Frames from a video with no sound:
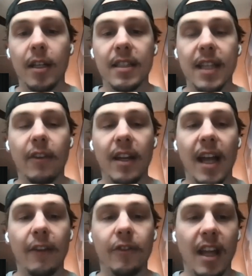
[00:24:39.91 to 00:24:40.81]
Because every
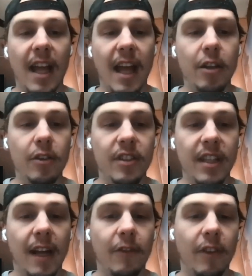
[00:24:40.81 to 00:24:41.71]
ad you
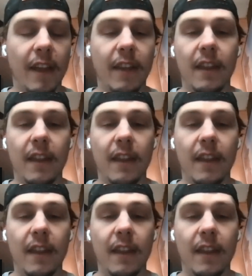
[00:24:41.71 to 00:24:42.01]
see after that,